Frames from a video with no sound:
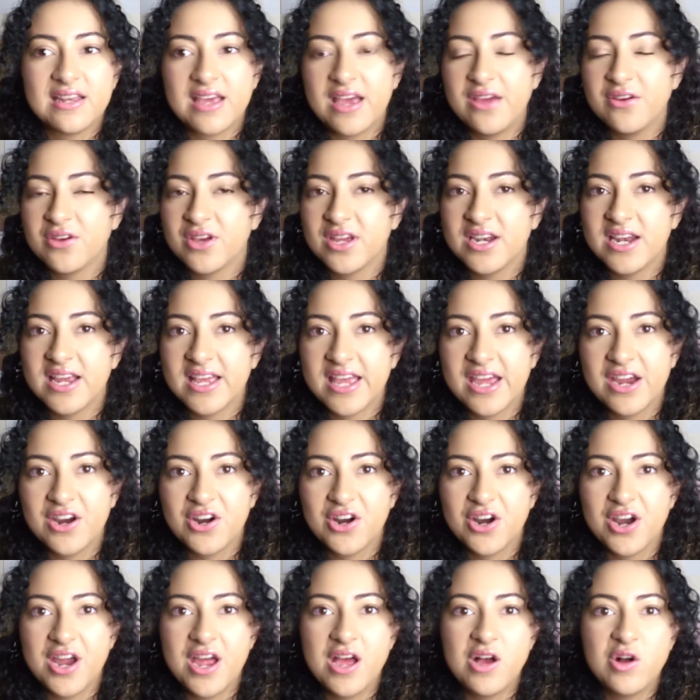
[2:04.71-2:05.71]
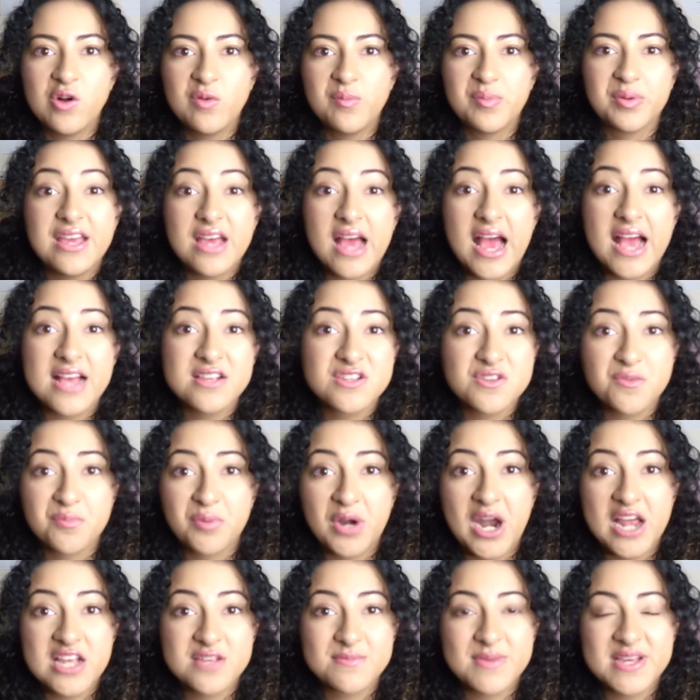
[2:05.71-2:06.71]
How can I get her help? I
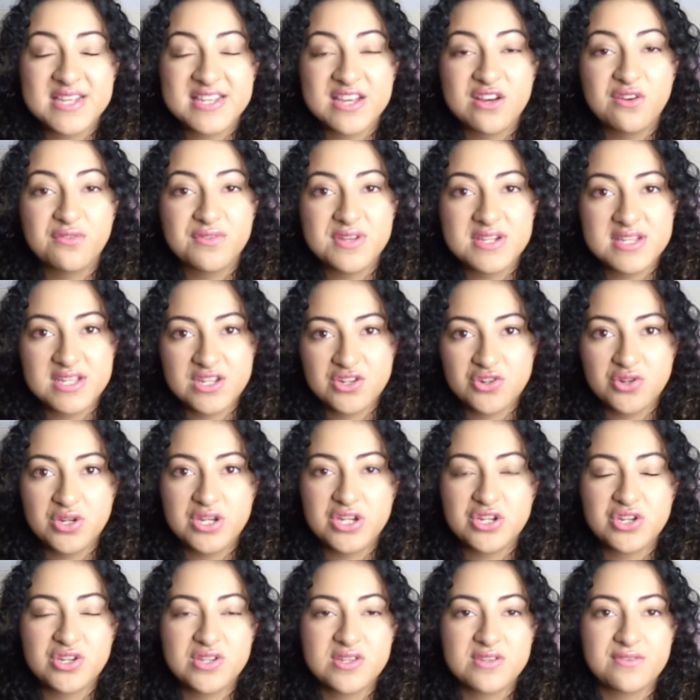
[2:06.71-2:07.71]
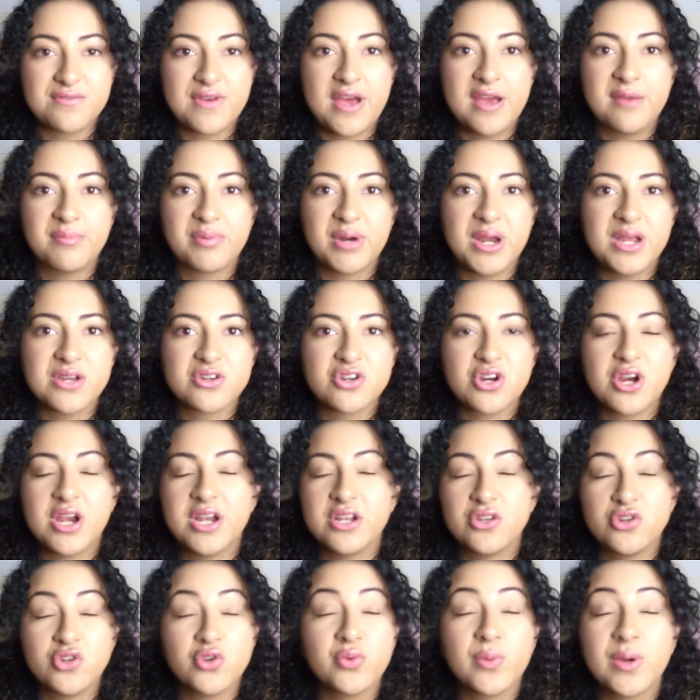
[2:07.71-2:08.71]
surprise myself in situations of high pressure,
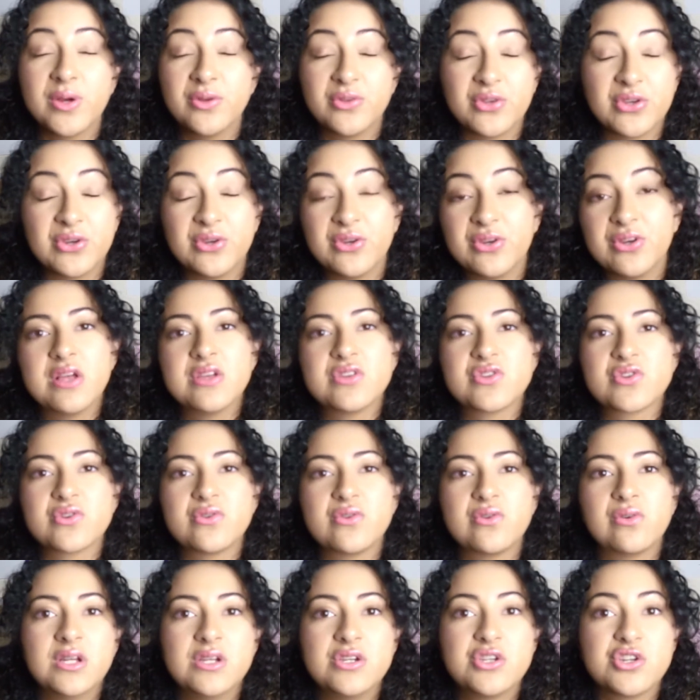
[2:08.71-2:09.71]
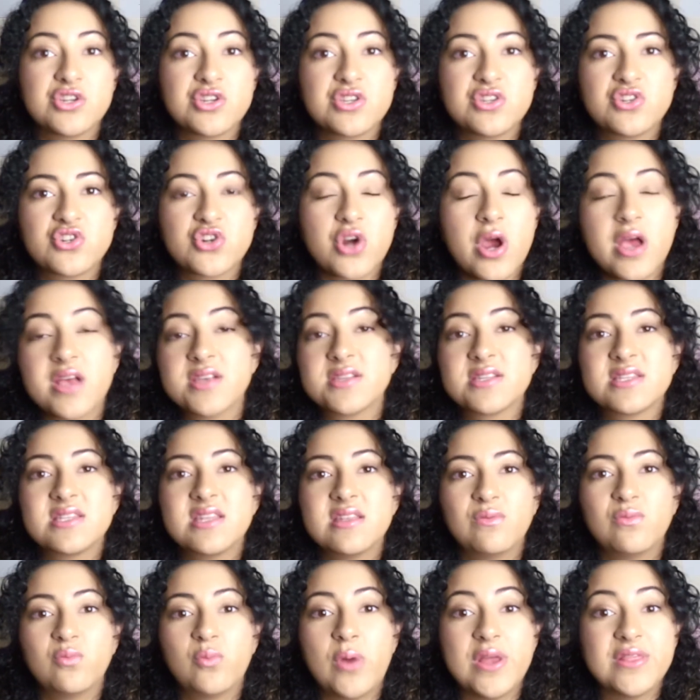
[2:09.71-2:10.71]
and you will too. So just trust
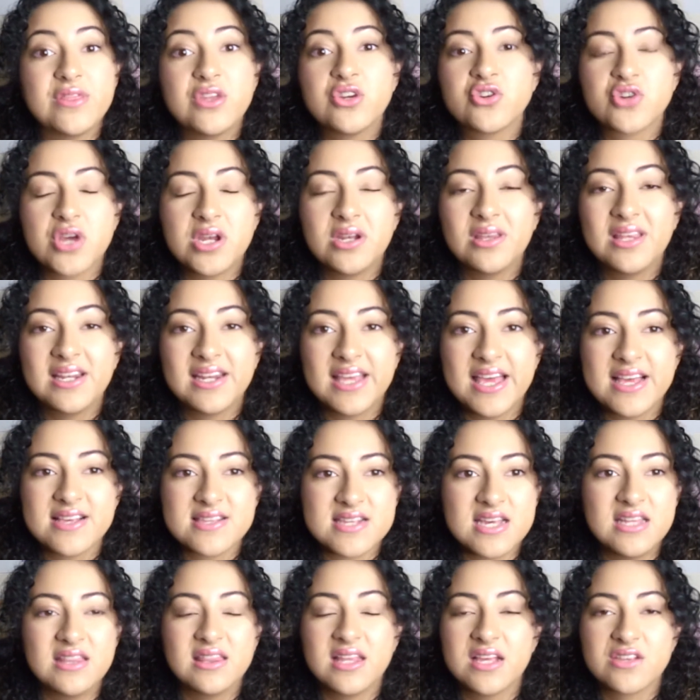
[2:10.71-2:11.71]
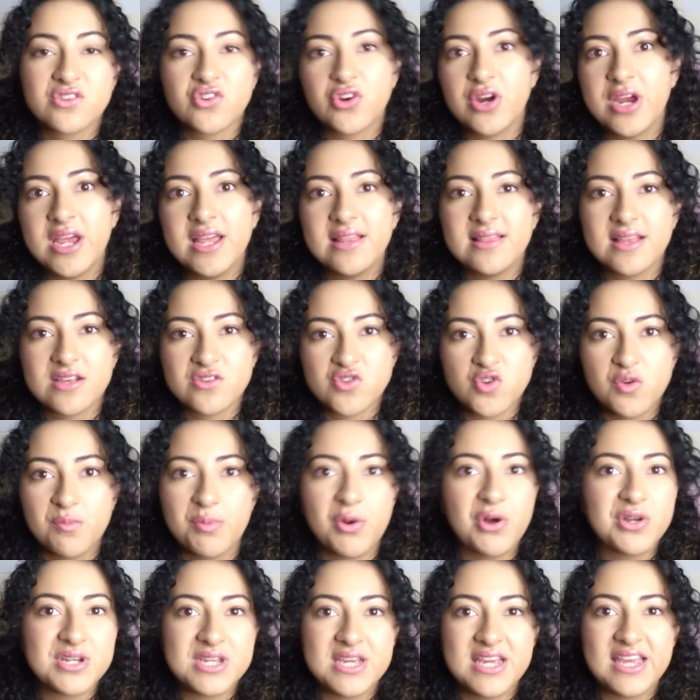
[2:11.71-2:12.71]
that when the adrenaline kicks in, that's great, that's your
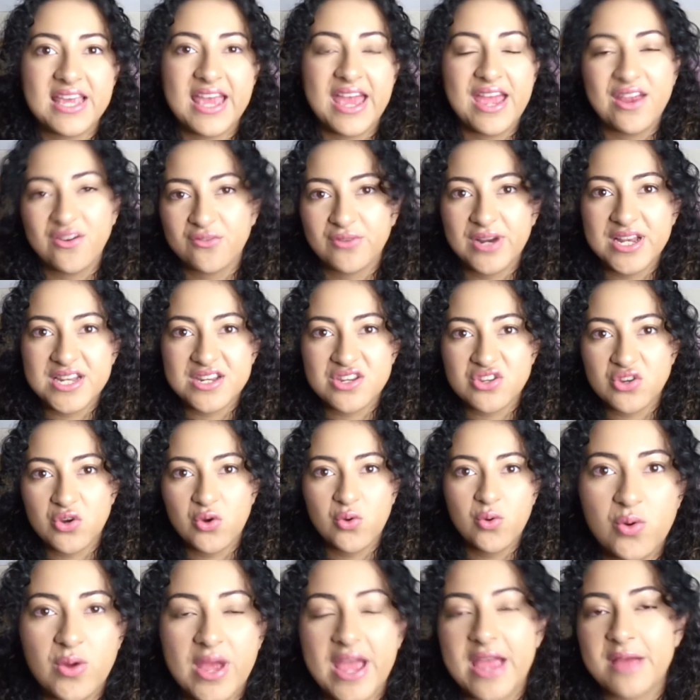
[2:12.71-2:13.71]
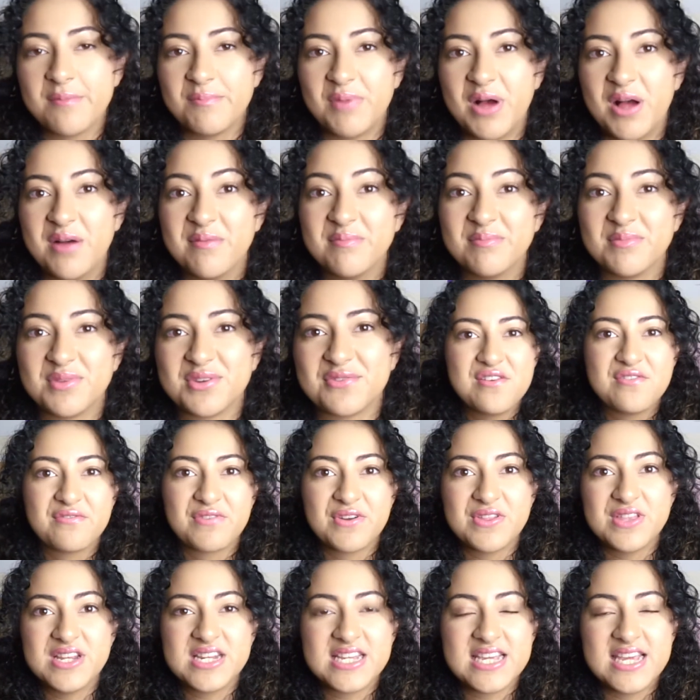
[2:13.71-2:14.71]
body getting ready to go, getting pumped
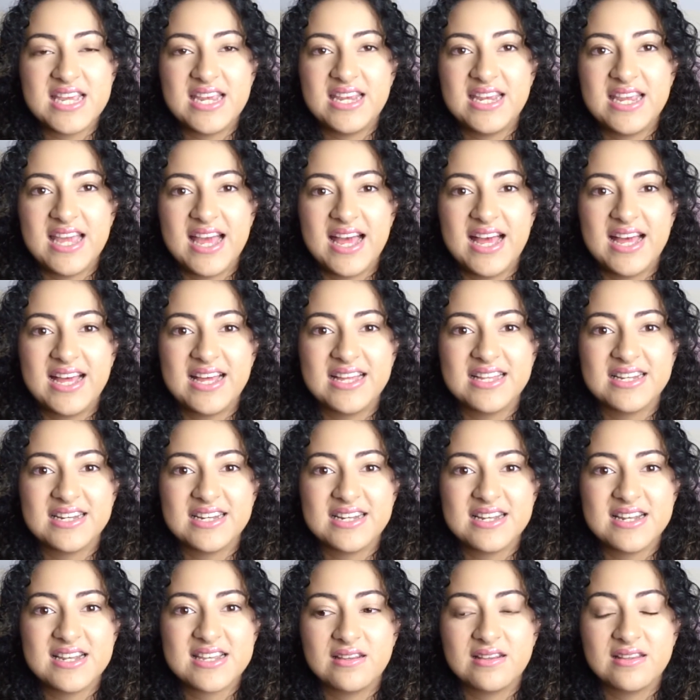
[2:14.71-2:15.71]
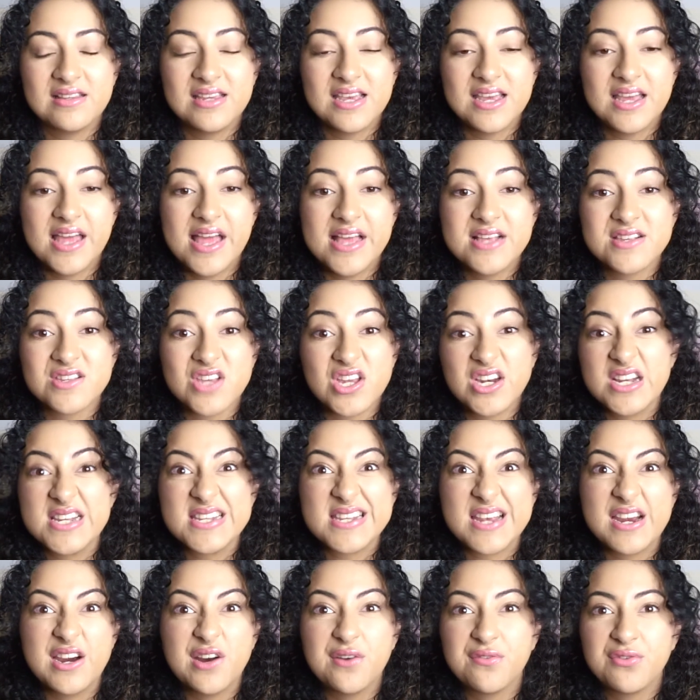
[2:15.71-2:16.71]
for the day, and yeah, it's gonna
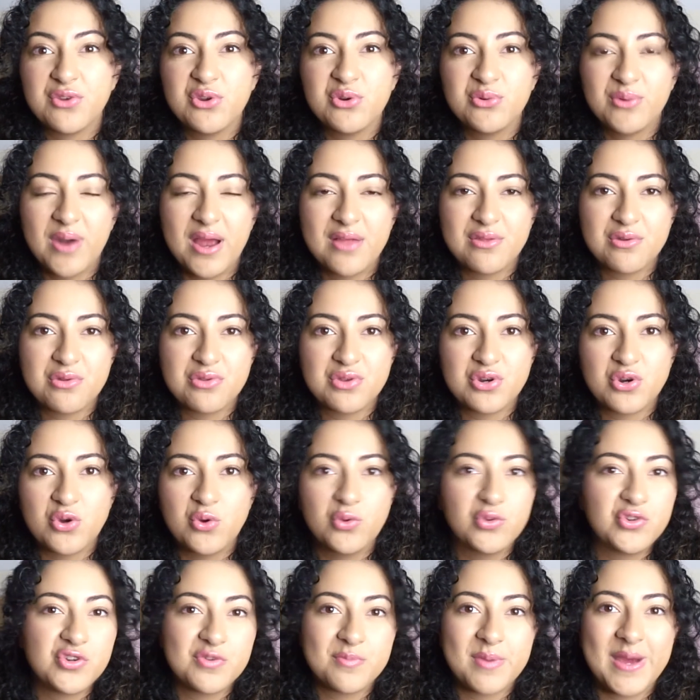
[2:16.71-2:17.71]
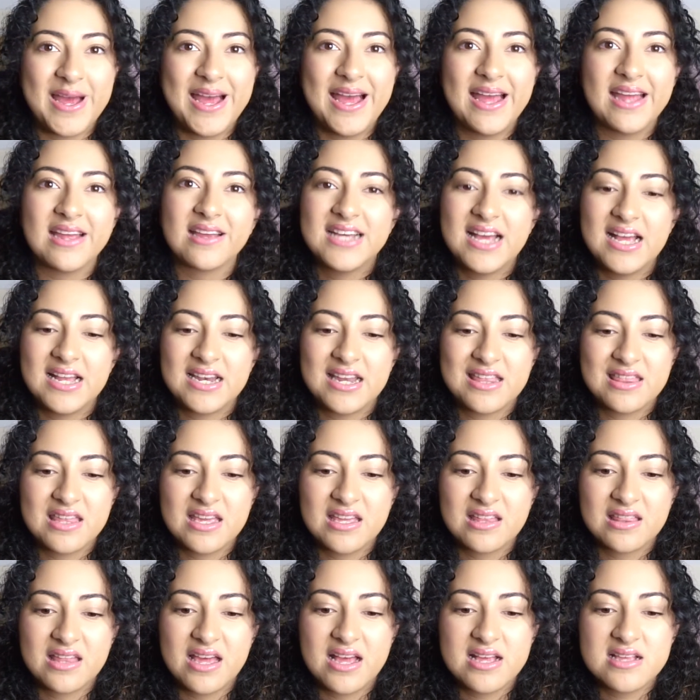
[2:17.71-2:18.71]
serve you rather than hold you back. And I
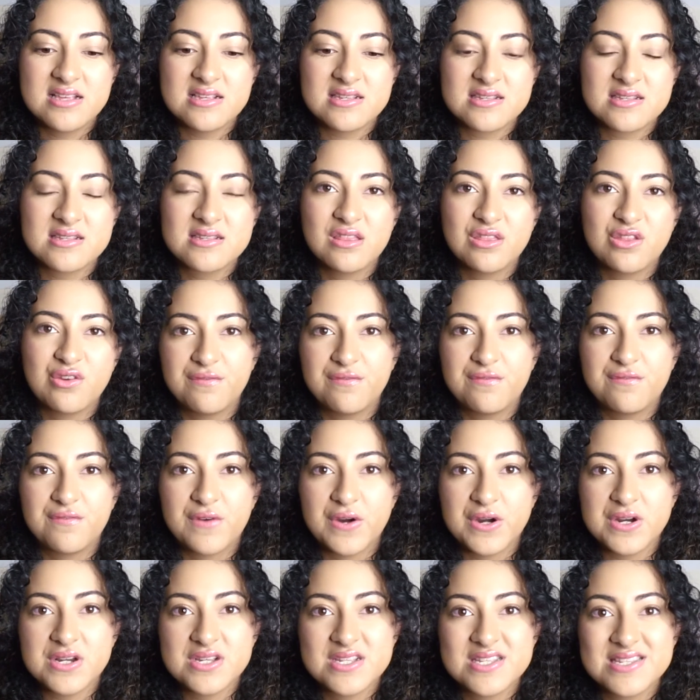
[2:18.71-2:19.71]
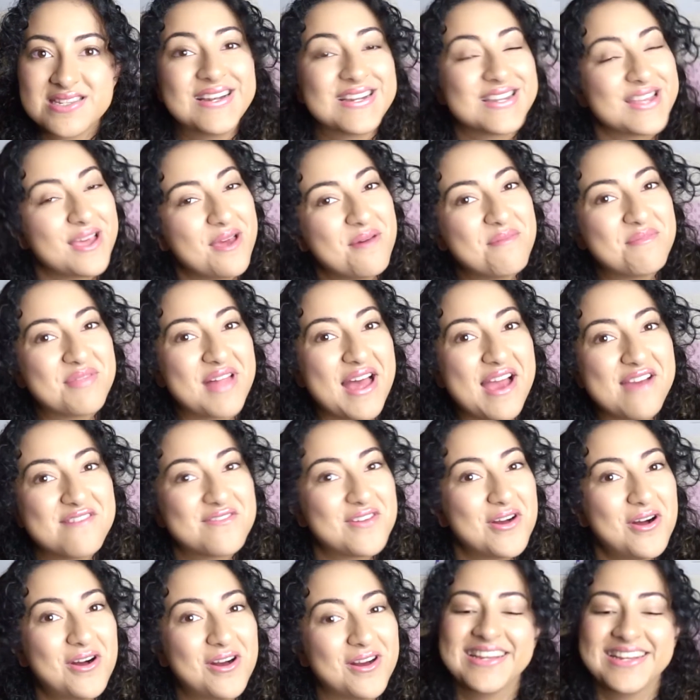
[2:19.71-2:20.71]
think that is the first tip that I've
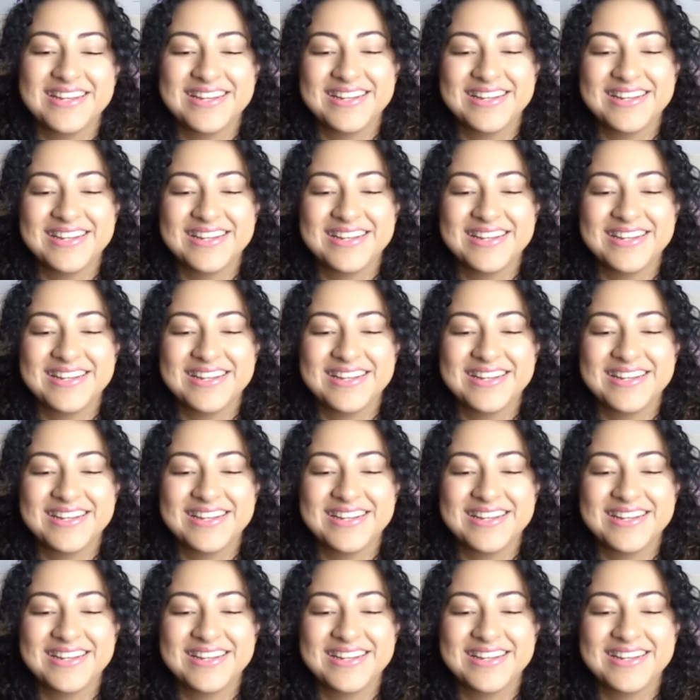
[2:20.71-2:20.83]
got.